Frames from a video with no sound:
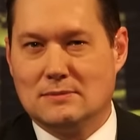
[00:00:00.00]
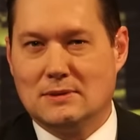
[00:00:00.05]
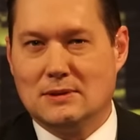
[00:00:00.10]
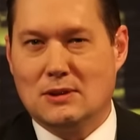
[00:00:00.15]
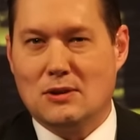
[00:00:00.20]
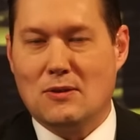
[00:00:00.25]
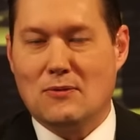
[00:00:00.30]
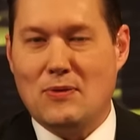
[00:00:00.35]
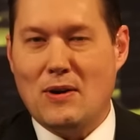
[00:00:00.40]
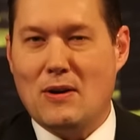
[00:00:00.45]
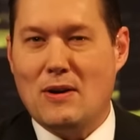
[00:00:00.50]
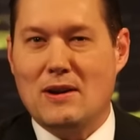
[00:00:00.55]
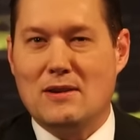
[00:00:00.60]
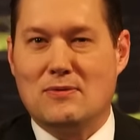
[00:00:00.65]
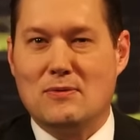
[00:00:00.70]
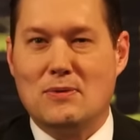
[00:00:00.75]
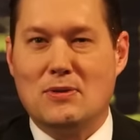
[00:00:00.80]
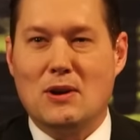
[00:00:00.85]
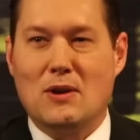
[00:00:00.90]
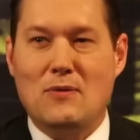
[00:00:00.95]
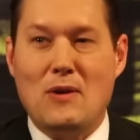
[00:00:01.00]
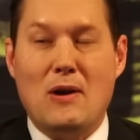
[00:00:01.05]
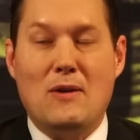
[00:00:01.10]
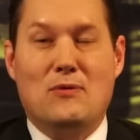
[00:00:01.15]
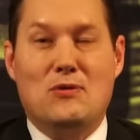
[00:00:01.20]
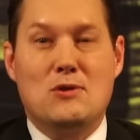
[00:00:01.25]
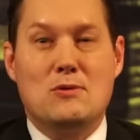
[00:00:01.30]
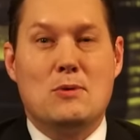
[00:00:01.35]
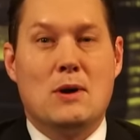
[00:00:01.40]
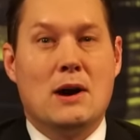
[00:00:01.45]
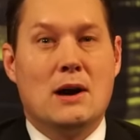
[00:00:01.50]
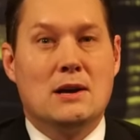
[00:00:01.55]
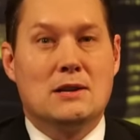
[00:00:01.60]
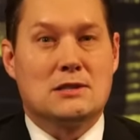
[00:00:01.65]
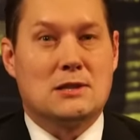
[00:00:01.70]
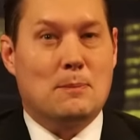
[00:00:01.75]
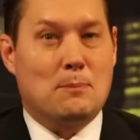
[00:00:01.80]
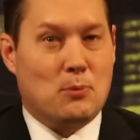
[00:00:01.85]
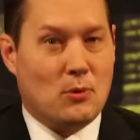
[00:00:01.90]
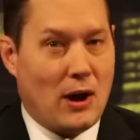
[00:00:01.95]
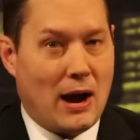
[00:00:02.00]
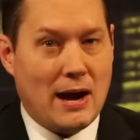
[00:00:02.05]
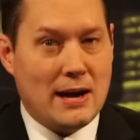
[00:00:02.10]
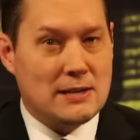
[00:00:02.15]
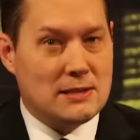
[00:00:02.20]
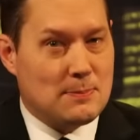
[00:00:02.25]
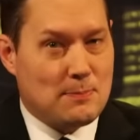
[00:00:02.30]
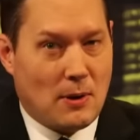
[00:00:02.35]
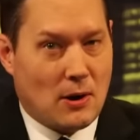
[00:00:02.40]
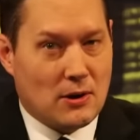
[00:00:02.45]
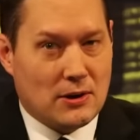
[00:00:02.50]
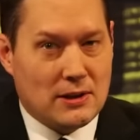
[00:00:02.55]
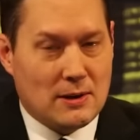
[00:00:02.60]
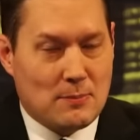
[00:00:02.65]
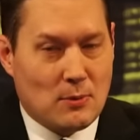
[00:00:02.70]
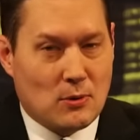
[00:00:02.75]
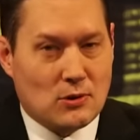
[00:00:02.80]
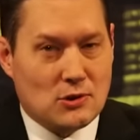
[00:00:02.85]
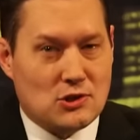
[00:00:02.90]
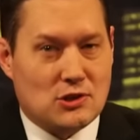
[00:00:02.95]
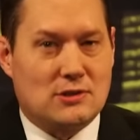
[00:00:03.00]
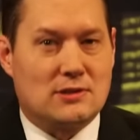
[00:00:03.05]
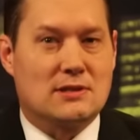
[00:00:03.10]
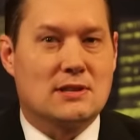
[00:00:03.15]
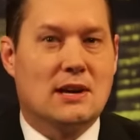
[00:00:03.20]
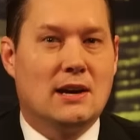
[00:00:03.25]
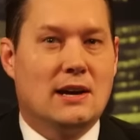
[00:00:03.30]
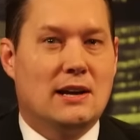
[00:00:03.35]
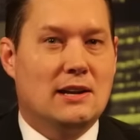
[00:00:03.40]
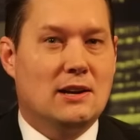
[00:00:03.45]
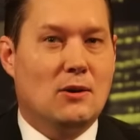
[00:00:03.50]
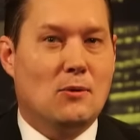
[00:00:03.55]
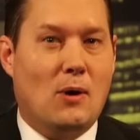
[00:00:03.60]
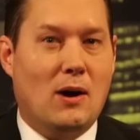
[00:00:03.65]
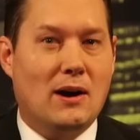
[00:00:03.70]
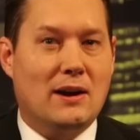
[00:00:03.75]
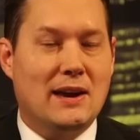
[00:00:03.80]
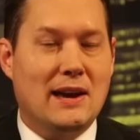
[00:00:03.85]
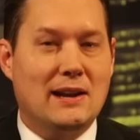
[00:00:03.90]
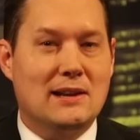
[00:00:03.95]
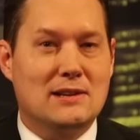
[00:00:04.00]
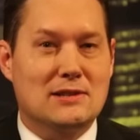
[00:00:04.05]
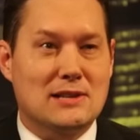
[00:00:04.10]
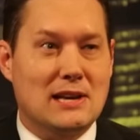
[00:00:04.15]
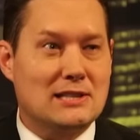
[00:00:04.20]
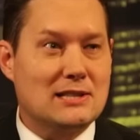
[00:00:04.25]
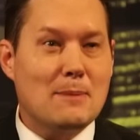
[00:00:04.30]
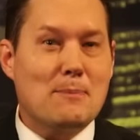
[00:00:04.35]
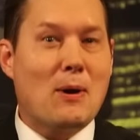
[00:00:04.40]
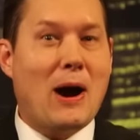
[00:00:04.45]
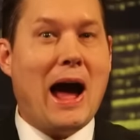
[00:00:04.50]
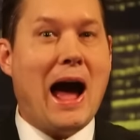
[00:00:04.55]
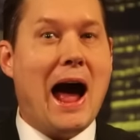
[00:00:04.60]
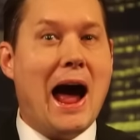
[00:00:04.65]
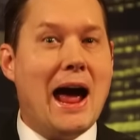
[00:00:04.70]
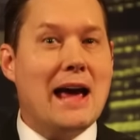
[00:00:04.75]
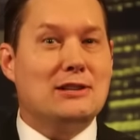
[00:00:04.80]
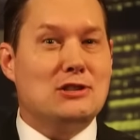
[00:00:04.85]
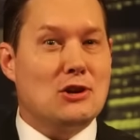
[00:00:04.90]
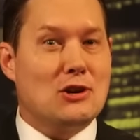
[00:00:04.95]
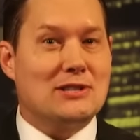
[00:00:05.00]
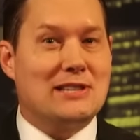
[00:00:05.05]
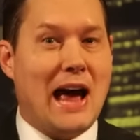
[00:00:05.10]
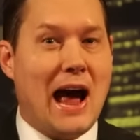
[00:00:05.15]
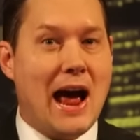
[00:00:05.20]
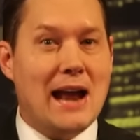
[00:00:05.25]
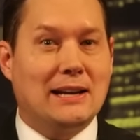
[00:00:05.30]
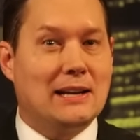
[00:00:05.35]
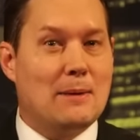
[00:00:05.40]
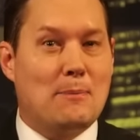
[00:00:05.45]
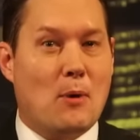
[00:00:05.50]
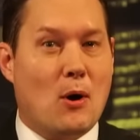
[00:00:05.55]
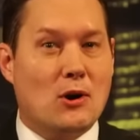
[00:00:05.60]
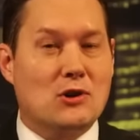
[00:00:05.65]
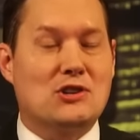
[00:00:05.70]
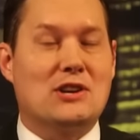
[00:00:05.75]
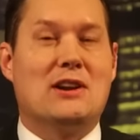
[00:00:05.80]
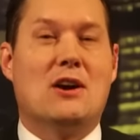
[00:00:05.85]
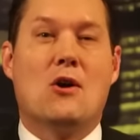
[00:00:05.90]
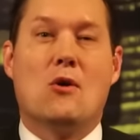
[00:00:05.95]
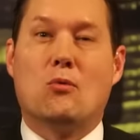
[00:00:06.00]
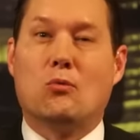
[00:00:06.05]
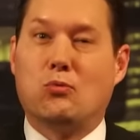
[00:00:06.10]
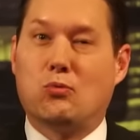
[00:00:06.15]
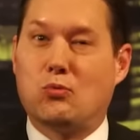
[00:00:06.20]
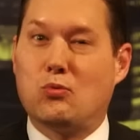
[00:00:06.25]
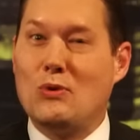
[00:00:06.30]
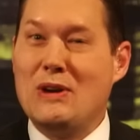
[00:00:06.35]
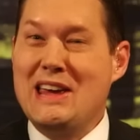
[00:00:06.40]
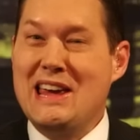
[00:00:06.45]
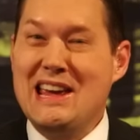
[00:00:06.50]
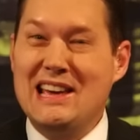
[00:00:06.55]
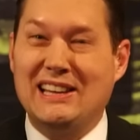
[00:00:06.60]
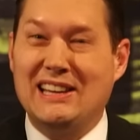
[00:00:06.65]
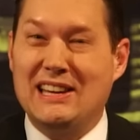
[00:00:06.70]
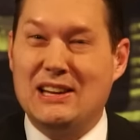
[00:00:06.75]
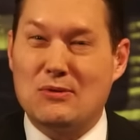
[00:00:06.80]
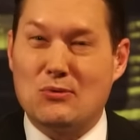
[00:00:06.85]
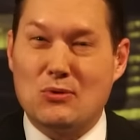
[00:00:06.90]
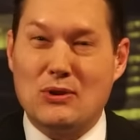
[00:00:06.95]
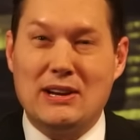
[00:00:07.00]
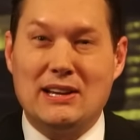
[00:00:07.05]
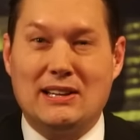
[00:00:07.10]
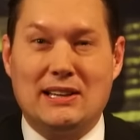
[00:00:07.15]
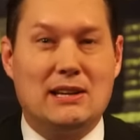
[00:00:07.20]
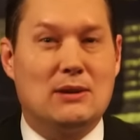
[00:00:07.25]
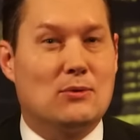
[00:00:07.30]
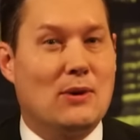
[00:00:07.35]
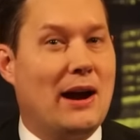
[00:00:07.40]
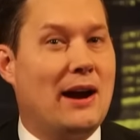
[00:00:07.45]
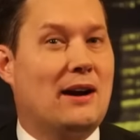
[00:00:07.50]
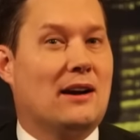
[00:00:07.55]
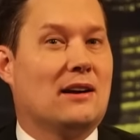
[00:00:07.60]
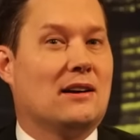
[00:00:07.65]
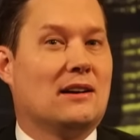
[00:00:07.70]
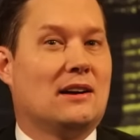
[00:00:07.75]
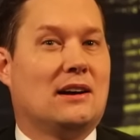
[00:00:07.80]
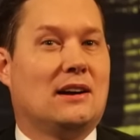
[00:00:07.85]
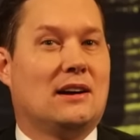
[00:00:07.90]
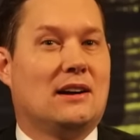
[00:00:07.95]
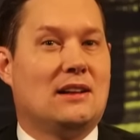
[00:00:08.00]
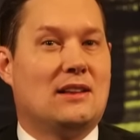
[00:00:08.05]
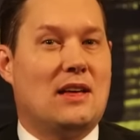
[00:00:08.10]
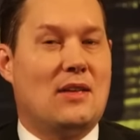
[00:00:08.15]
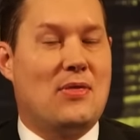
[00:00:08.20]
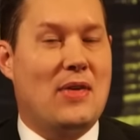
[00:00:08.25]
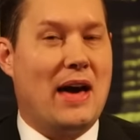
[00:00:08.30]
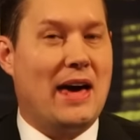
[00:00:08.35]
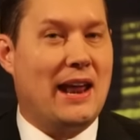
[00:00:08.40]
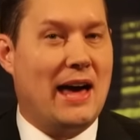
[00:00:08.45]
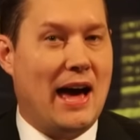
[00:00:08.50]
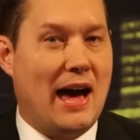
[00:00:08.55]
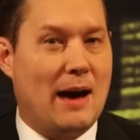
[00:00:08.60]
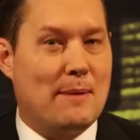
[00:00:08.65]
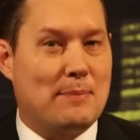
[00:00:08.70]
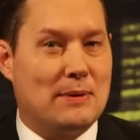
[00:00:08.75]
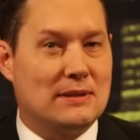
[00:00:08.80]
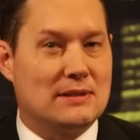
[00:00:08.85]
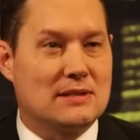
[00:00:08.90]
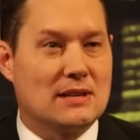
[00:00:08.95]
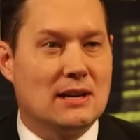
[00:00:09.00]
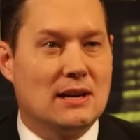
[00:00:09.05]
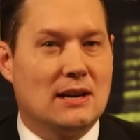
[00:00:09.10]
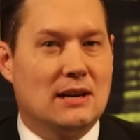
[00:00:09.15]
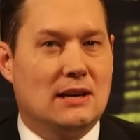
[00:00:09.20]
There are very few surprise party abortions. You don't walk in and just say, surprise, you just had an abortion. Really, really rare that happens.